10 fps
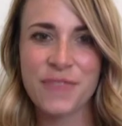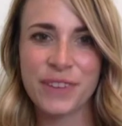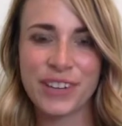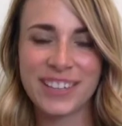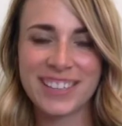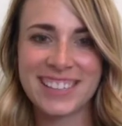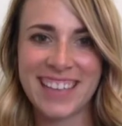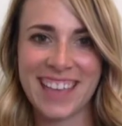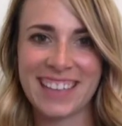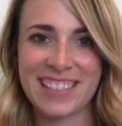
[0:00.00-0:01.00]
First
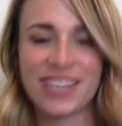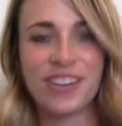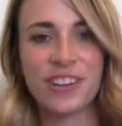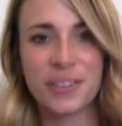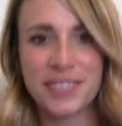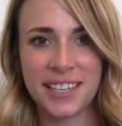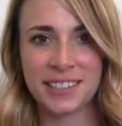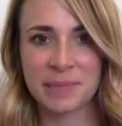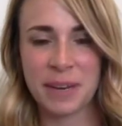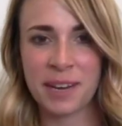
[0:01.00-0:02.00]
is there are no
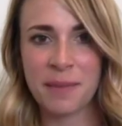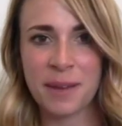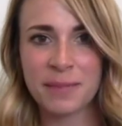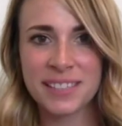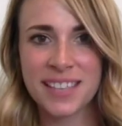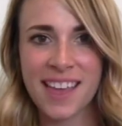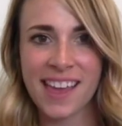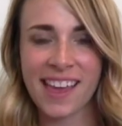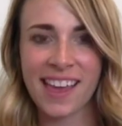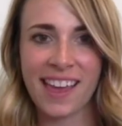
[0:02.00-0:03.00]
sales minimums.
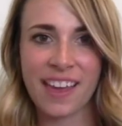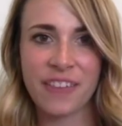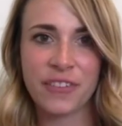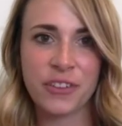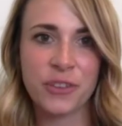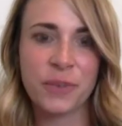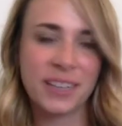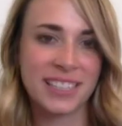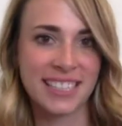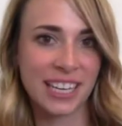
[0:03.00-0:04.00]
If you
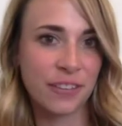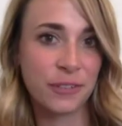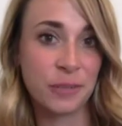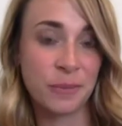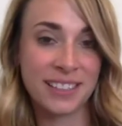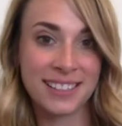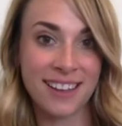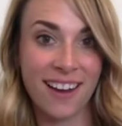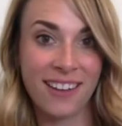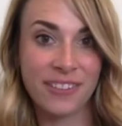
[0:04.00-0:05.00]
want to take a few months
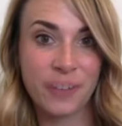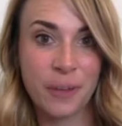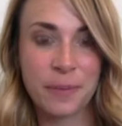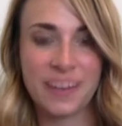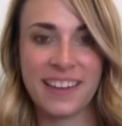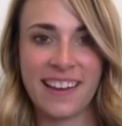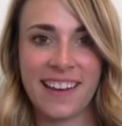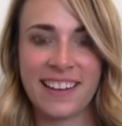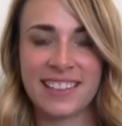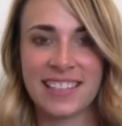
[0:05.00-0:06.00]
off
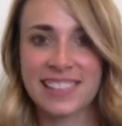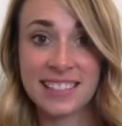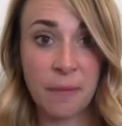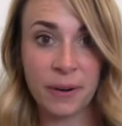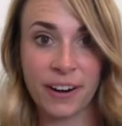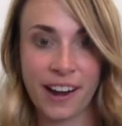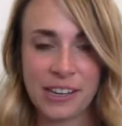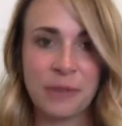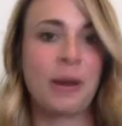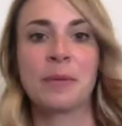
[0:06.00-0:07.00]
because it's summer
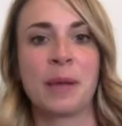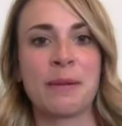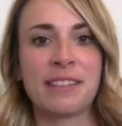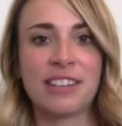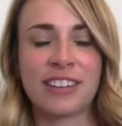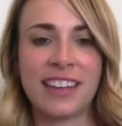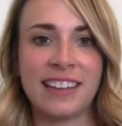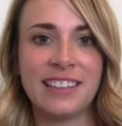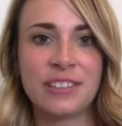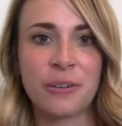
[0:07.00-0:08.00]
and you want to play with your
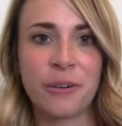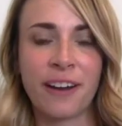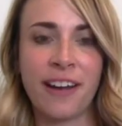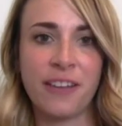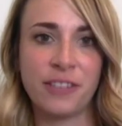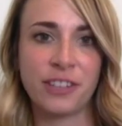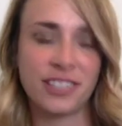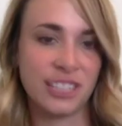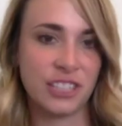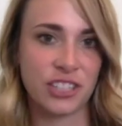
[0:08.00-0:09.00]
kids, or if you're a
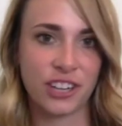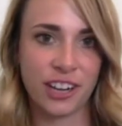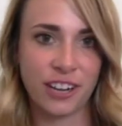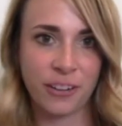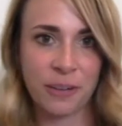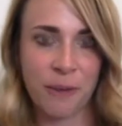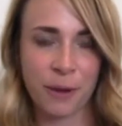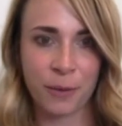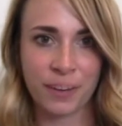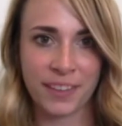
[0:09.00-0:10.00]
teacher and only want
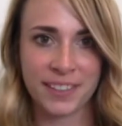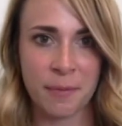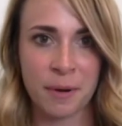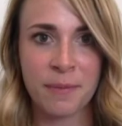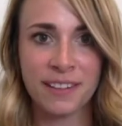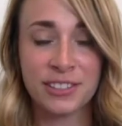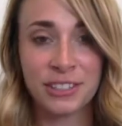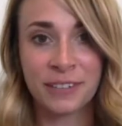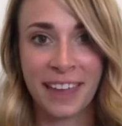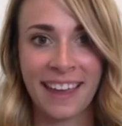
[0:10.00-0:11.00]
to work the summer
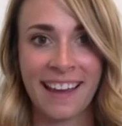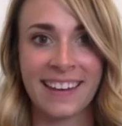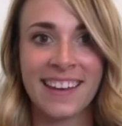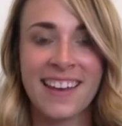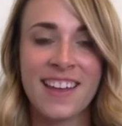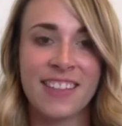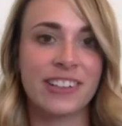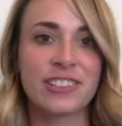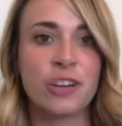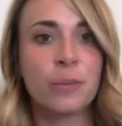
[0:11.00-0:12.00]
months, you can.
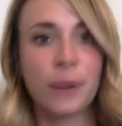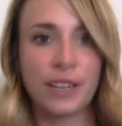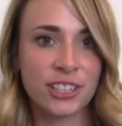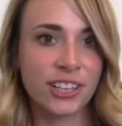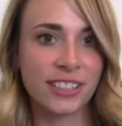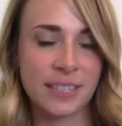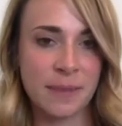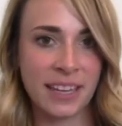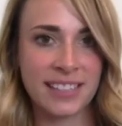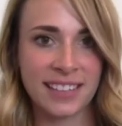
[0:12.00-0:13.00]
There's no pressure to
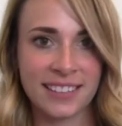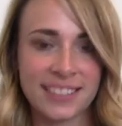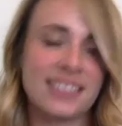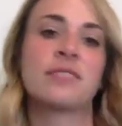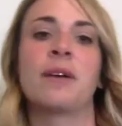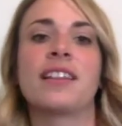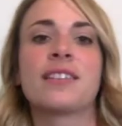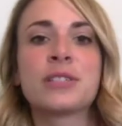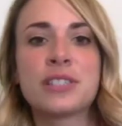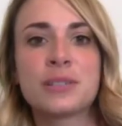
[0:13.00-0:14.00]
make sales each month,
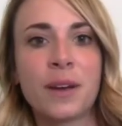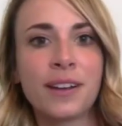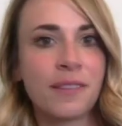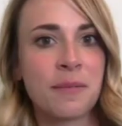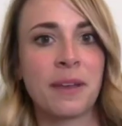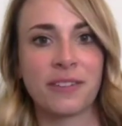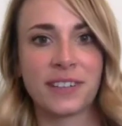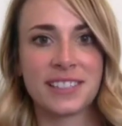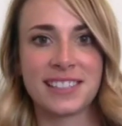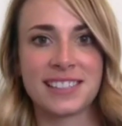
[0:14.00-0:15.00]
which is one of the main
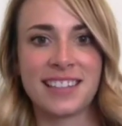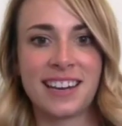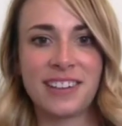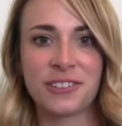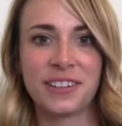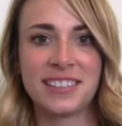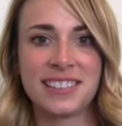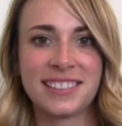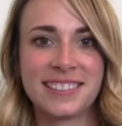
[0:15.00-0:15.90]
reasons that I joined.